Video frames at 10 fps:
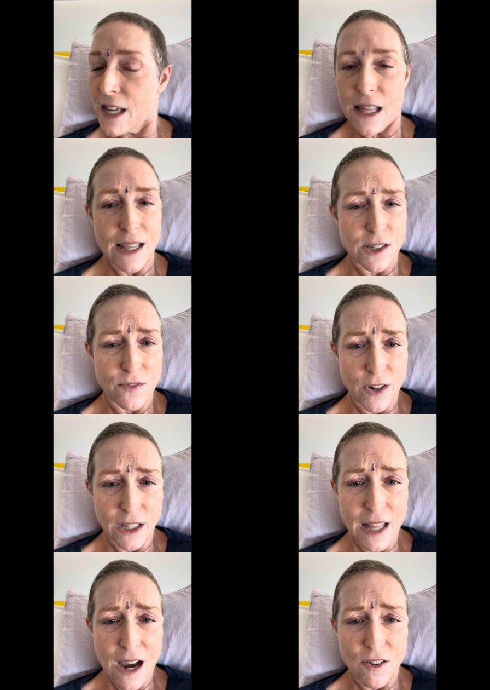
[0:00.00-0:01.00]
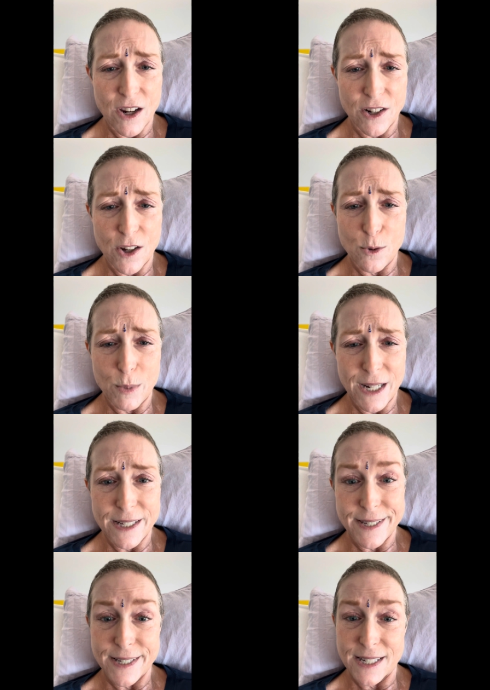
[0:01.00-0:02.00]
That's very loud, I know, but
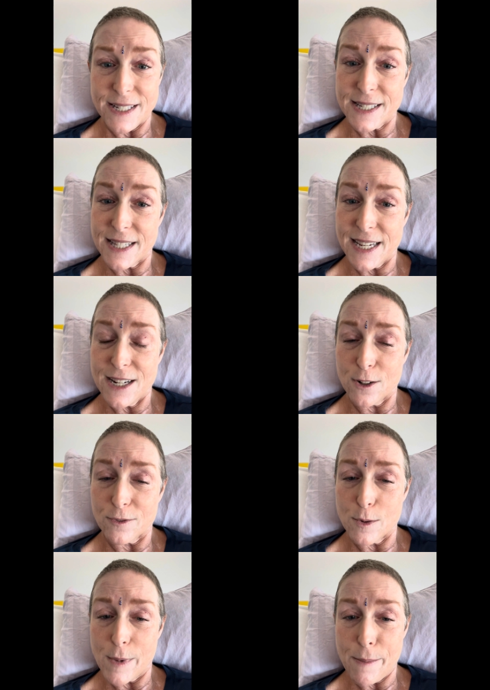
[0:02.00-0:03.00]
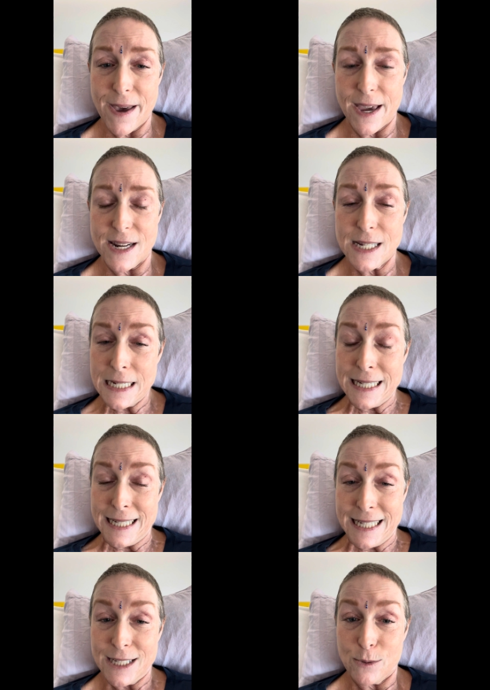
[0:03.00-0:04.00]
it's the heater for my bed,
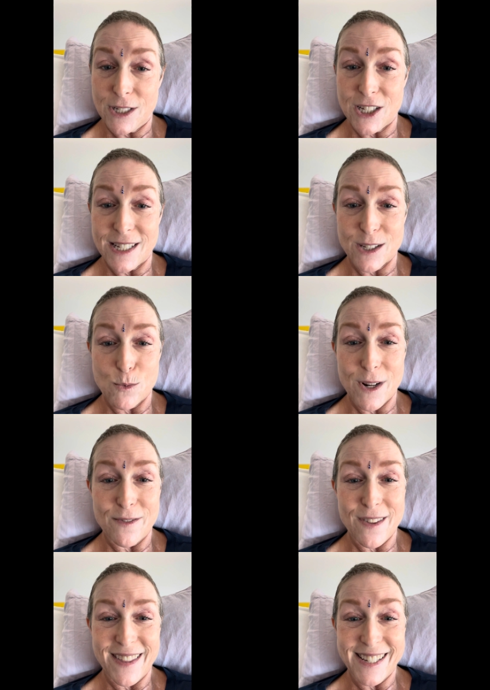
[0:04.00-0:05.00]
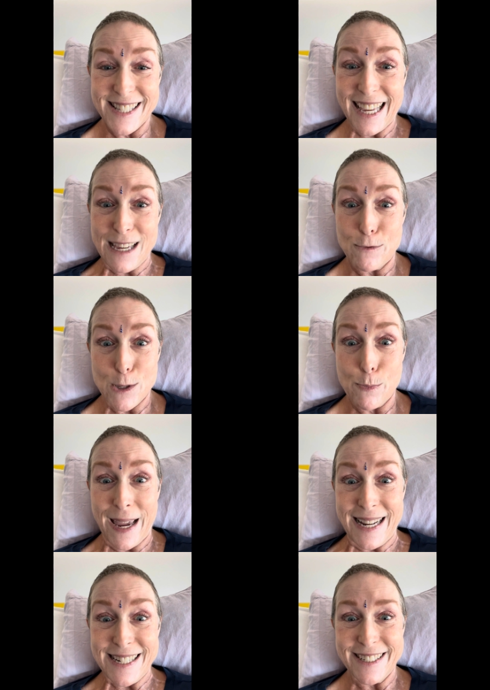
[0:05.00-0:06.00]
which is one of the things that keeps the
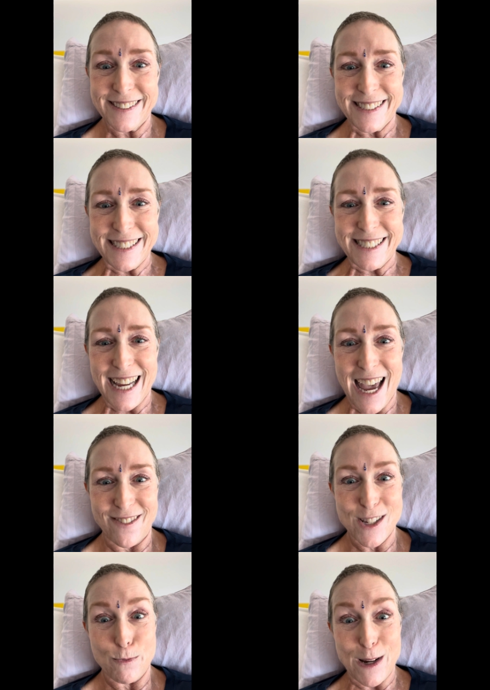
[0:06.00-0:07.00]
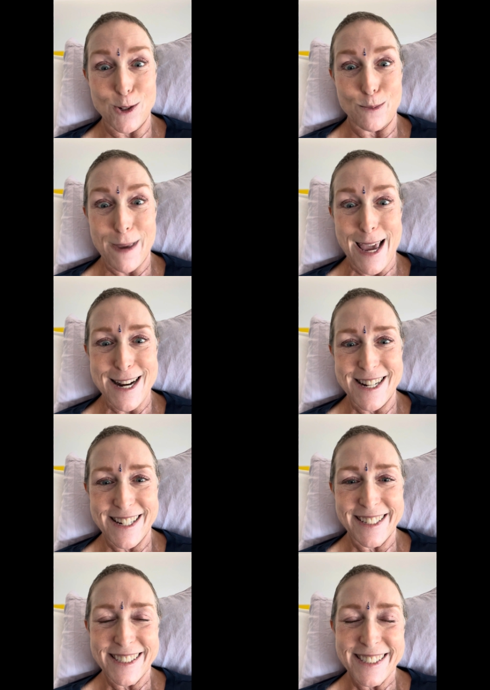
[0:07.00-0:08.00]
pain down. I have a special bed.
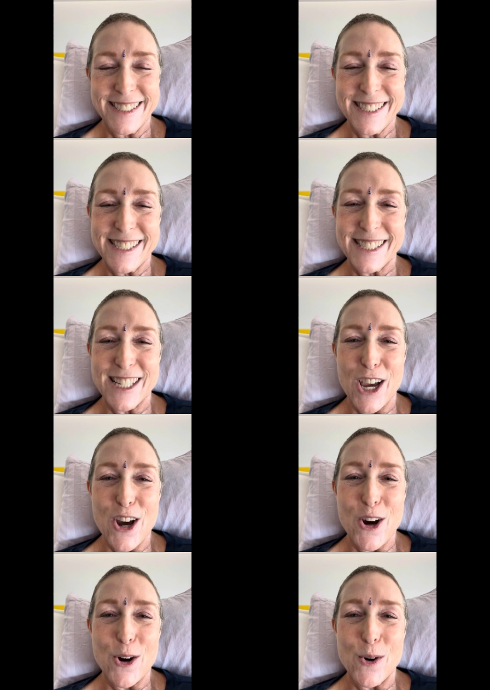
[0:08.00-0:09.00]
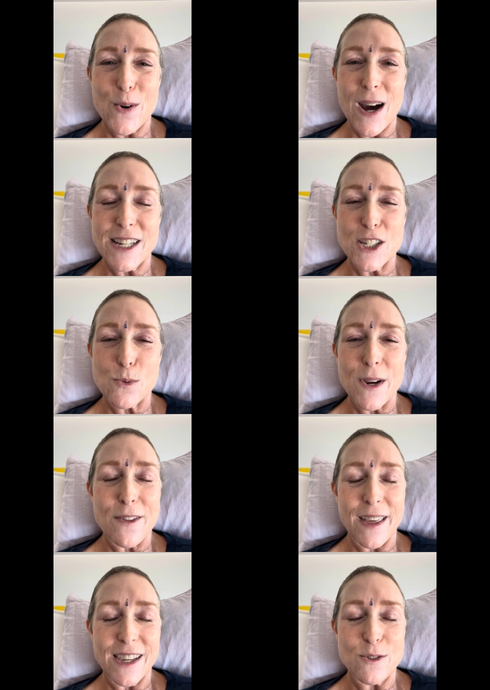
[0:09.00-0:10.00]
So I just want to
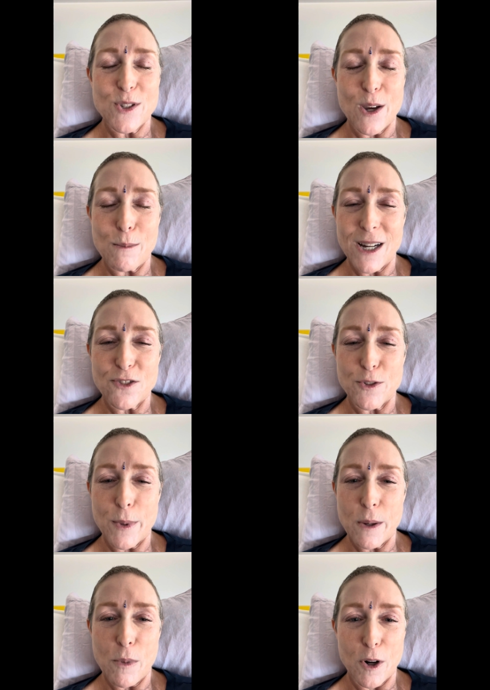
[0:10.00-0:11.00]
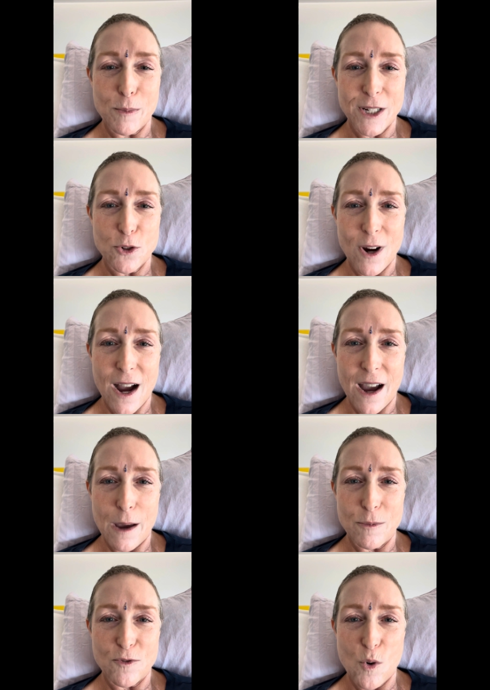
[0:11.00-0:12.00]
thank you so much for being part of my
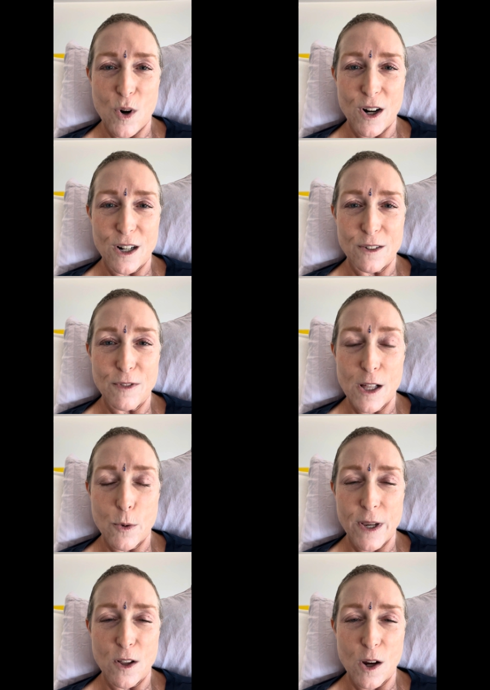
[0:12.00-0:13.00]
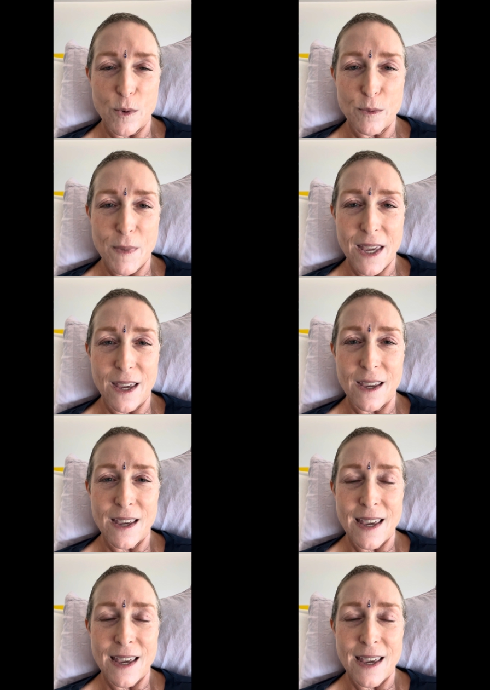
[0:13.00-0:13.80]
tribe, for following along with me,